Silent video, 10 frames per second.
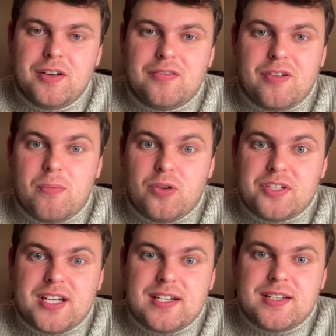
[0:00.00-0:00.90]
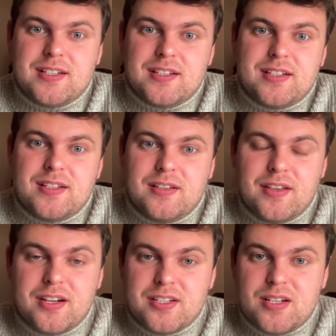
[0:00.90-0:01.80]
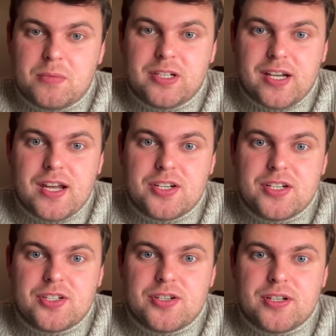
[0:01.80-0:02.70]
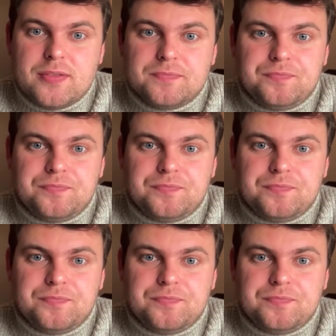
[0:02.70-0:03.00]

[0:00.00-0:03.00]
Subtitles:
from one sentence that its double negation is true.